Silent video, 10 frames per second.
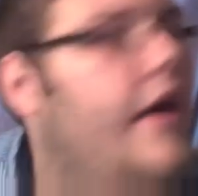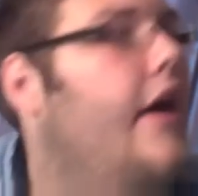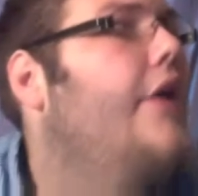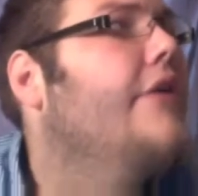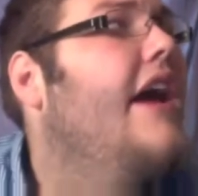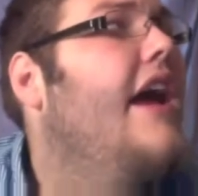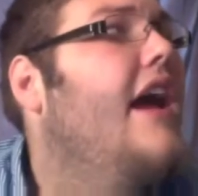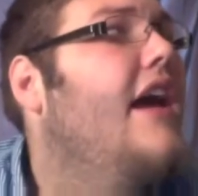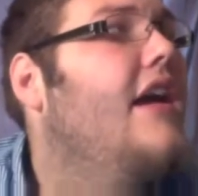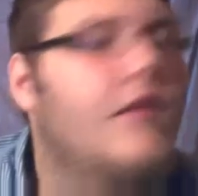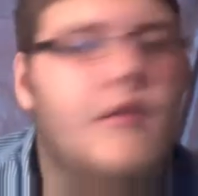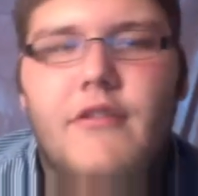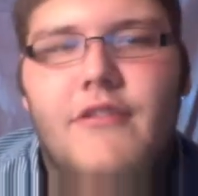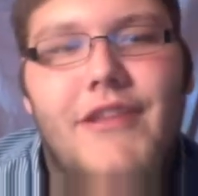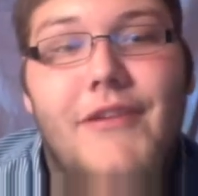Okay!
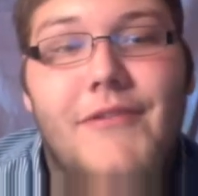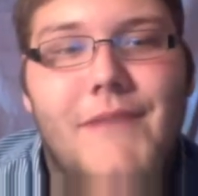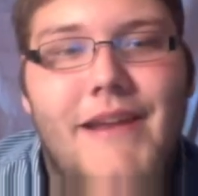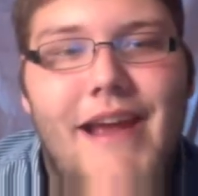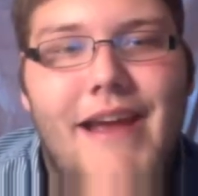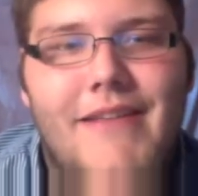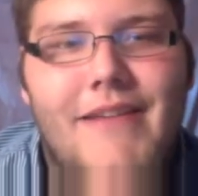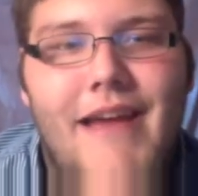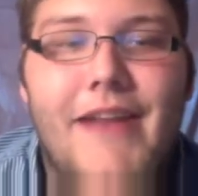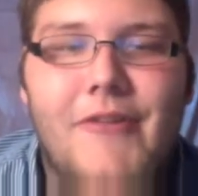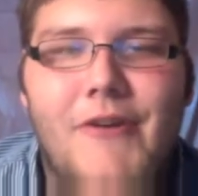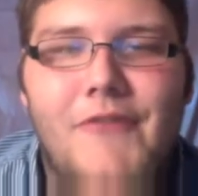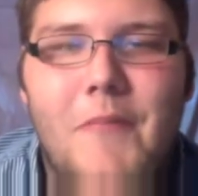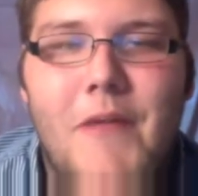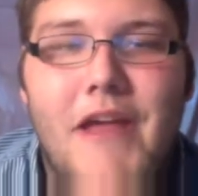That was my dad. I don't know if
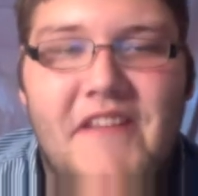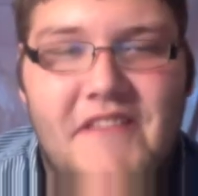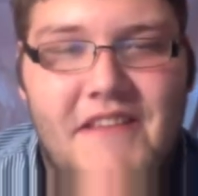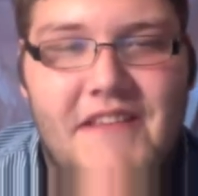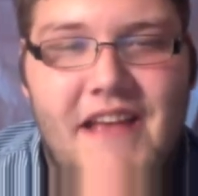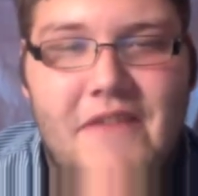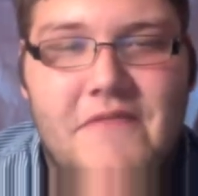I'm gonna edit this out.